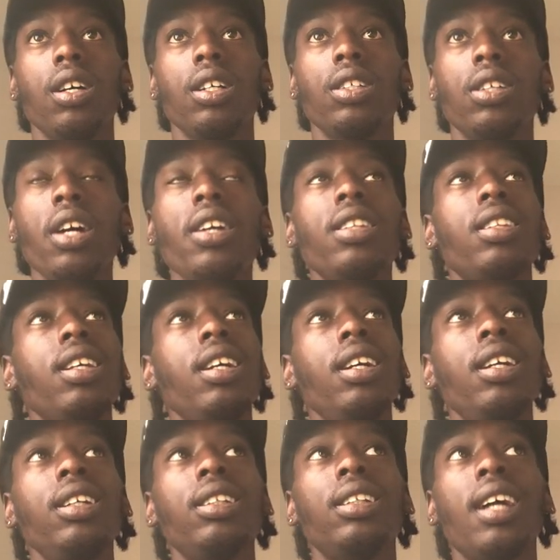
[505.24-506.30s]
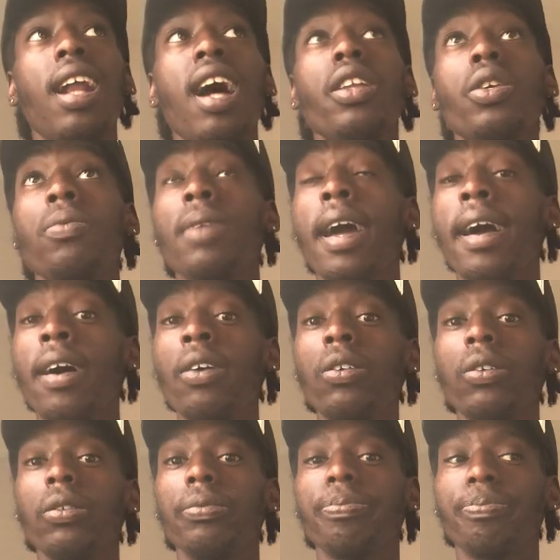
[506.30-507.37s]
certain things that I do now
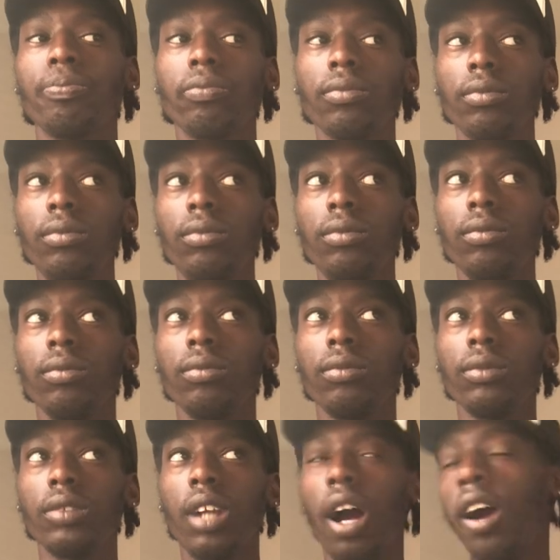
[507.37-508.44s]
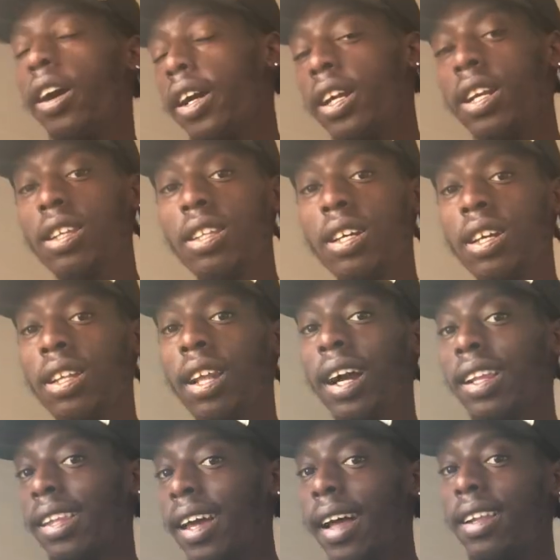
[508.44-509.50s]
aren't anything
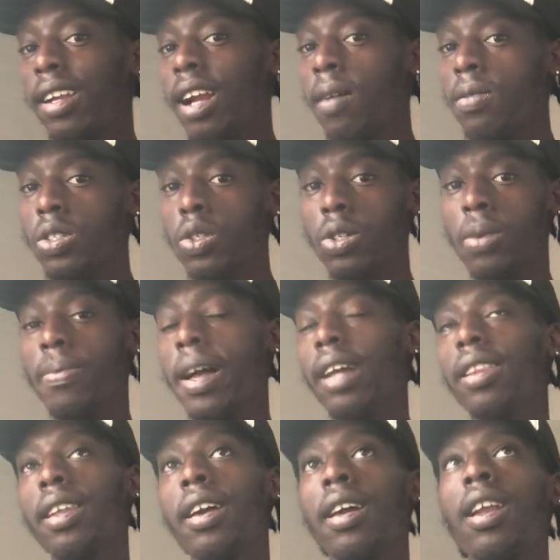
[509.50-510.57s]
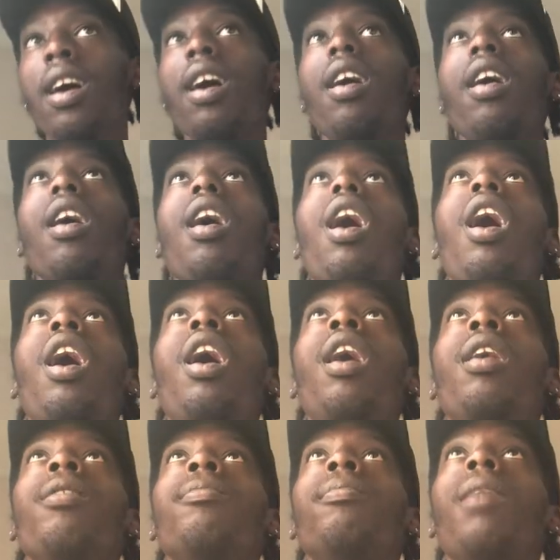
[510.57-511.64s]
like that I was doing back then.
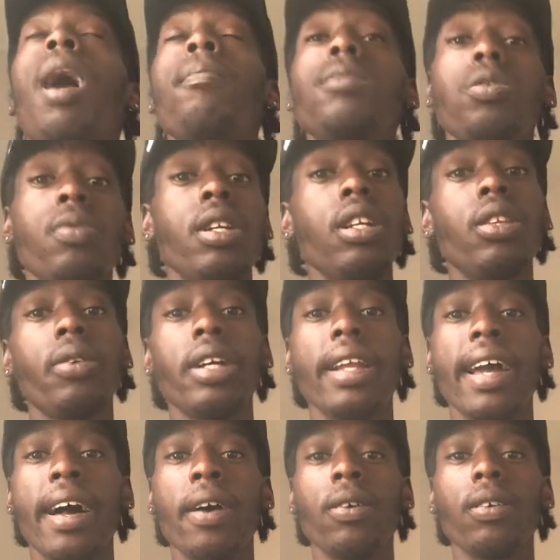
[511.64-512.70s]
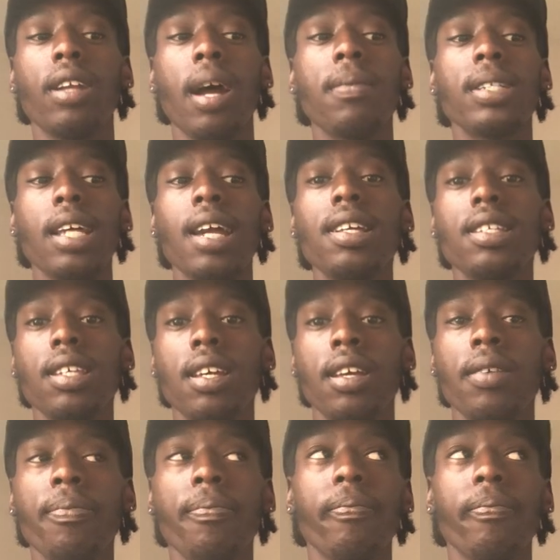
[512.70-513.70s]
I'm 23 now, and I was 18.